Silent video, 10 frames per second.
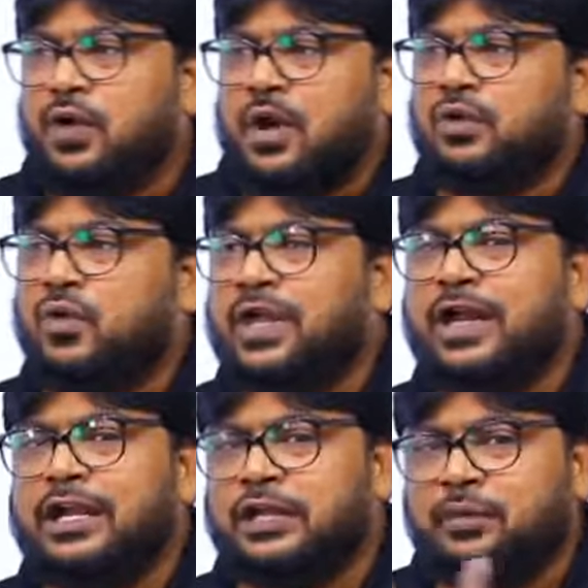are going and
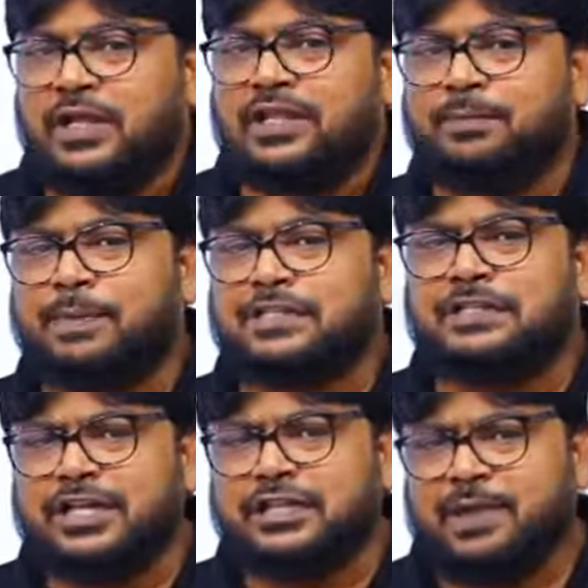interviewing that person,
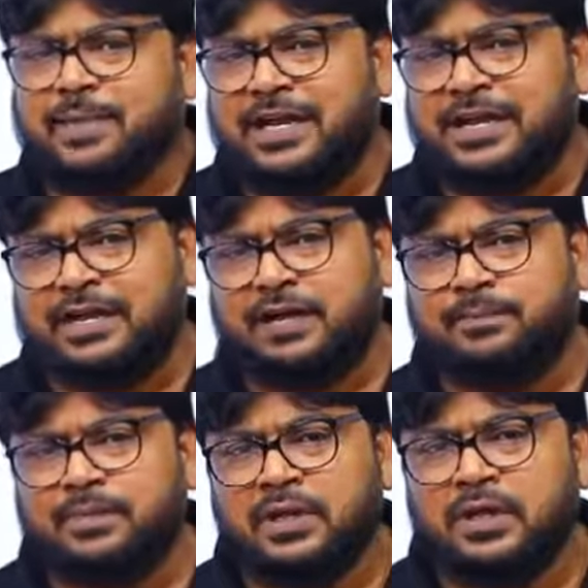that is primary data.
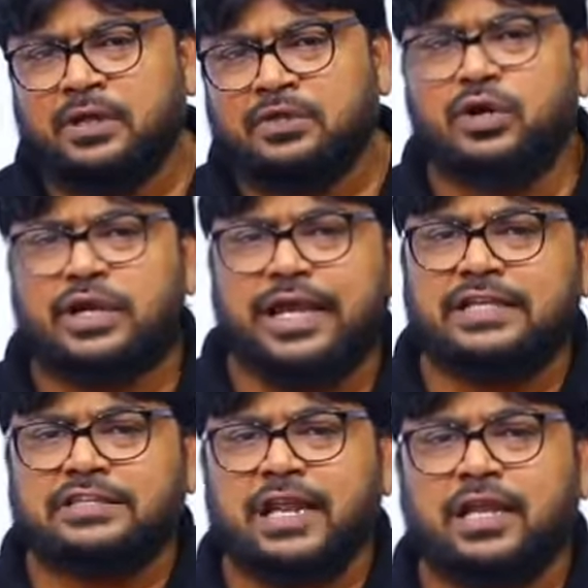So he
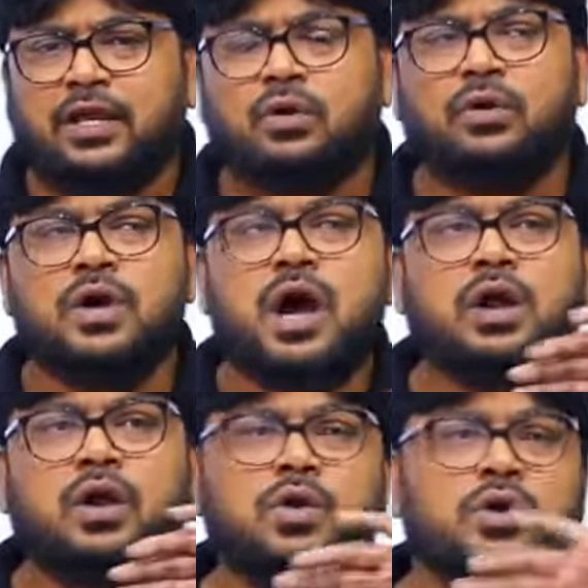is telling you
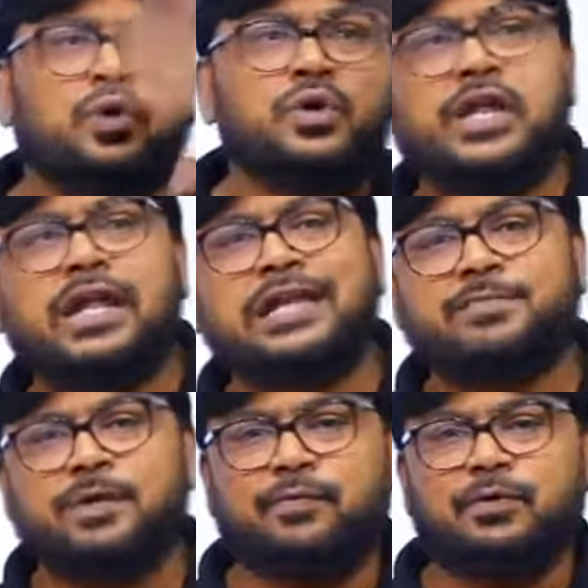around 20 years
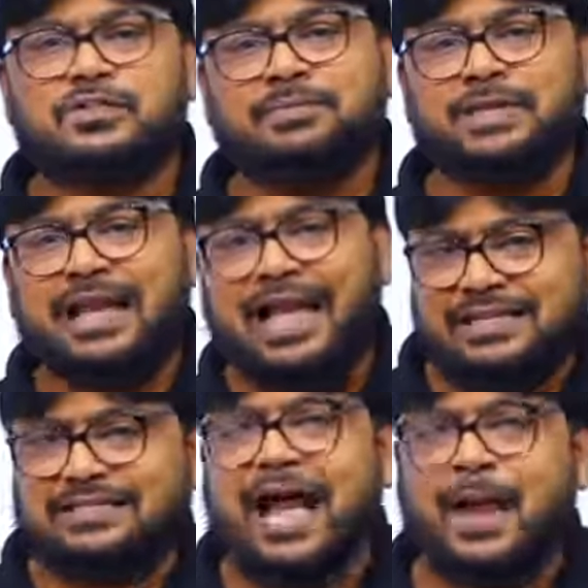before something like
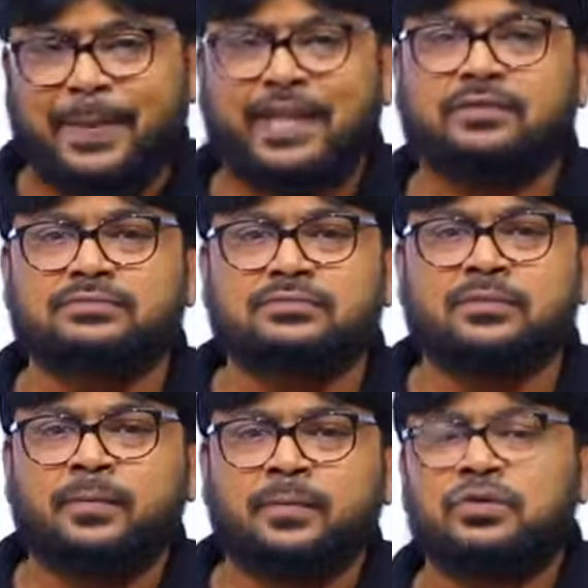this happened.
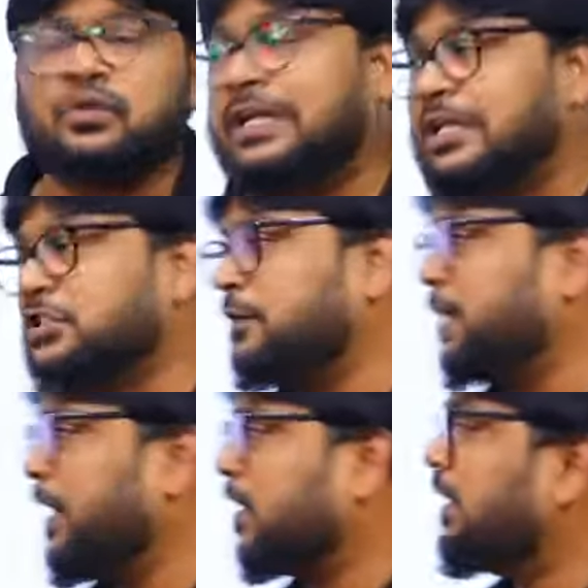So that is
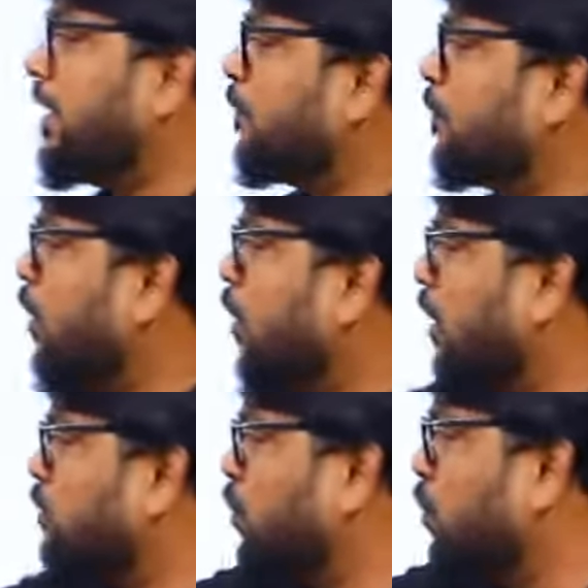different. Here we
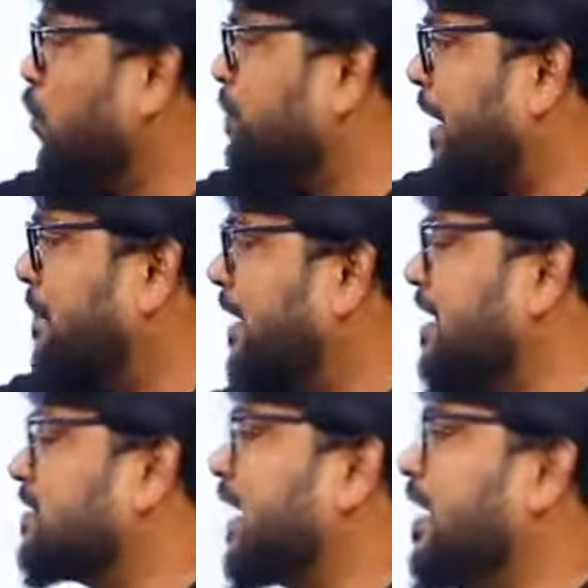also use primary and
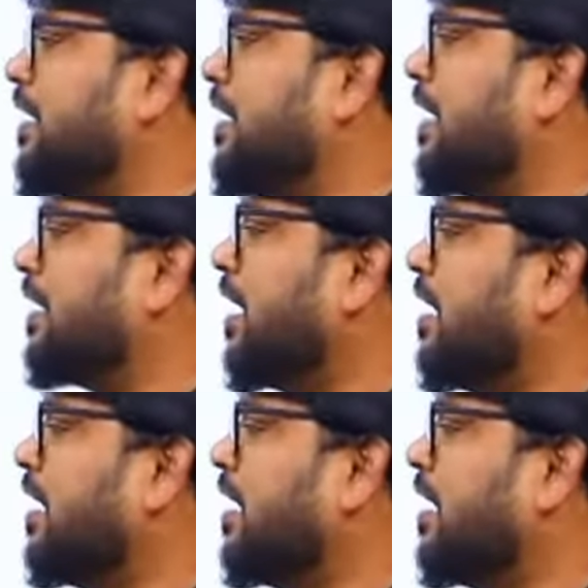secondary data.